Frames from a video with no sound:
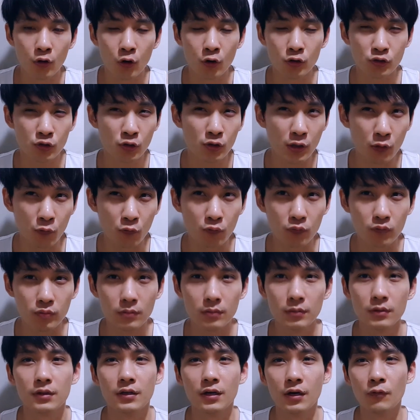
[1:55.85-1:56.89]
Also,
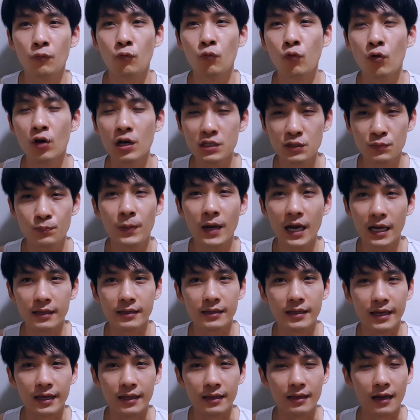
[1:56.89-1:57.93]
the worst part
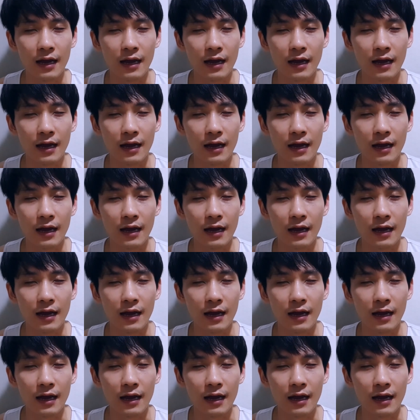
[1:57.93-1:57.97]
that